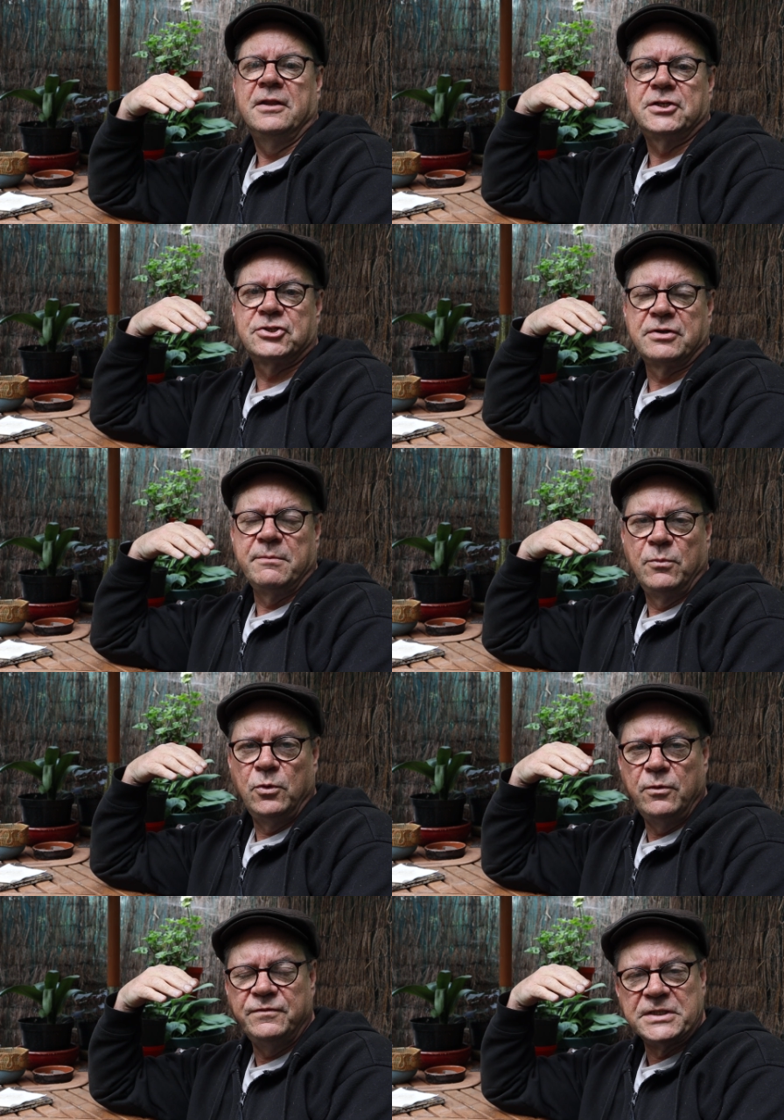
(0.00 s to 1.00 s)
that's
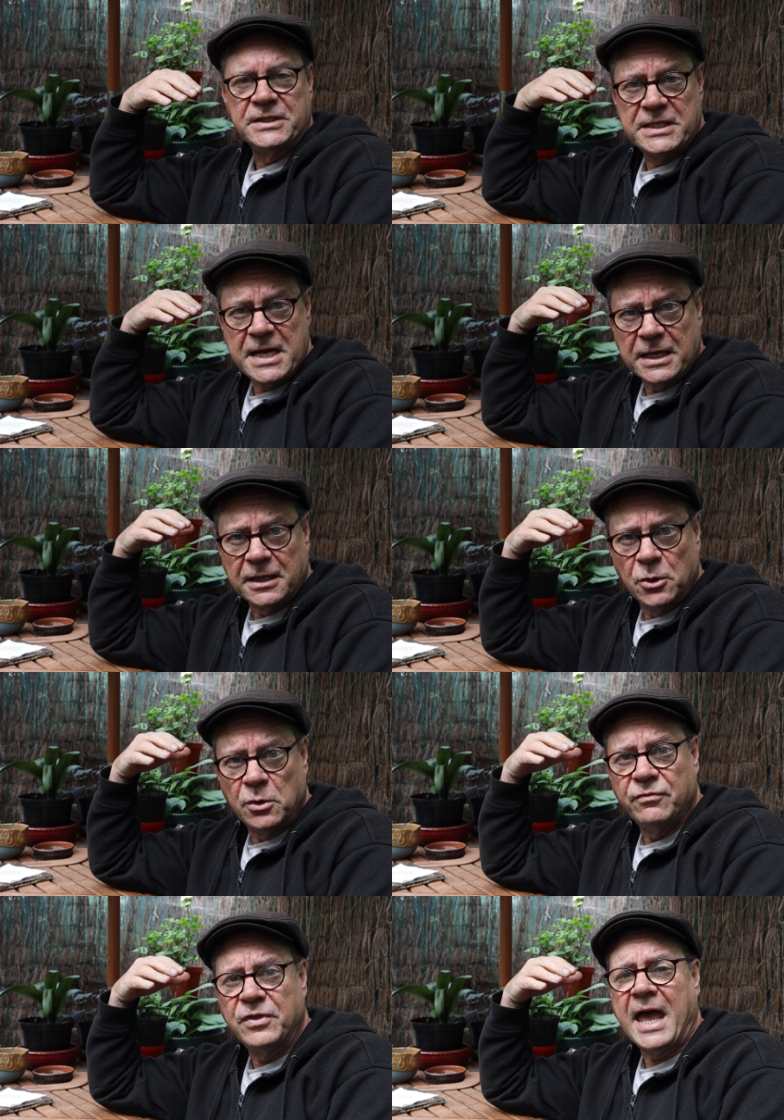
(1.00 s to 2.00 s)
removed and taken
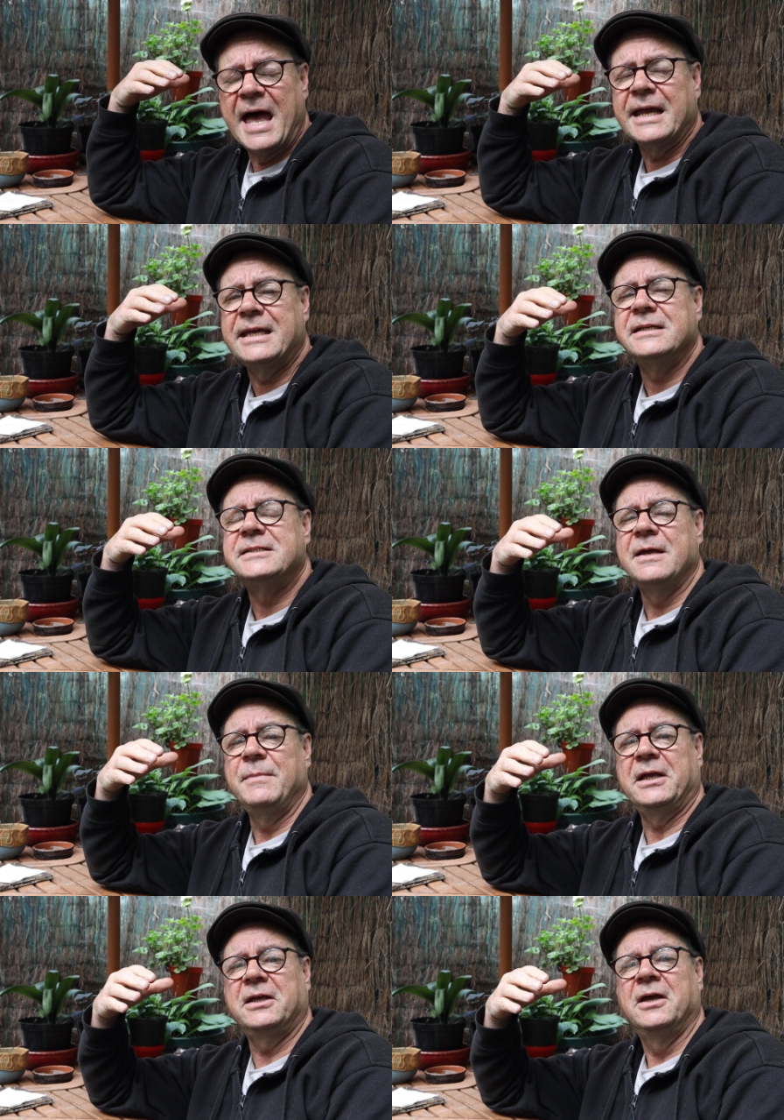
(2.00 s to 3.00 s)
out of the
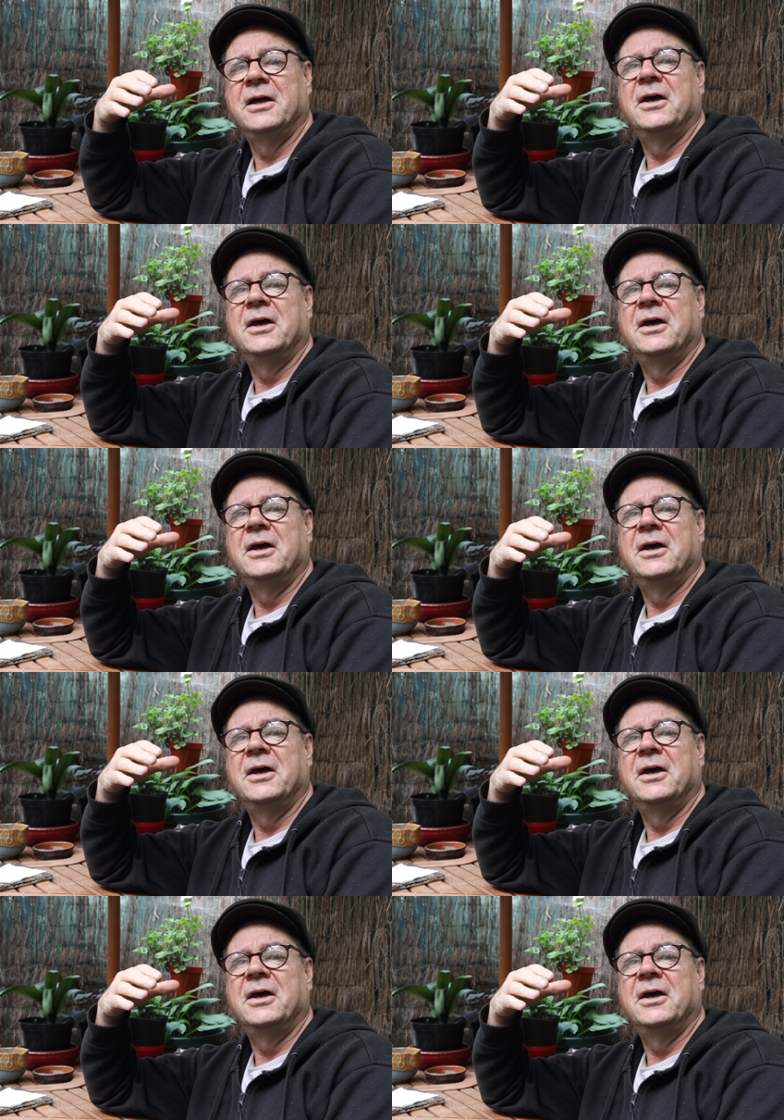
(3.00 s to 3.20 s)
academic